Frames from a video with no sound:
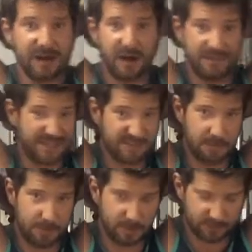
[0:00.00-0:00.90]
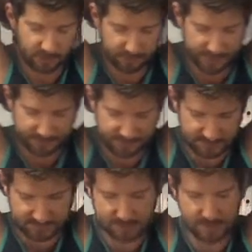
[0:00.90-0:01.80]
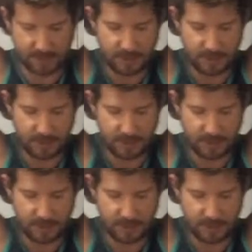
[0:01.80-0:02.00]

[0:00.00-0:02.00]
That's going to be personal preference.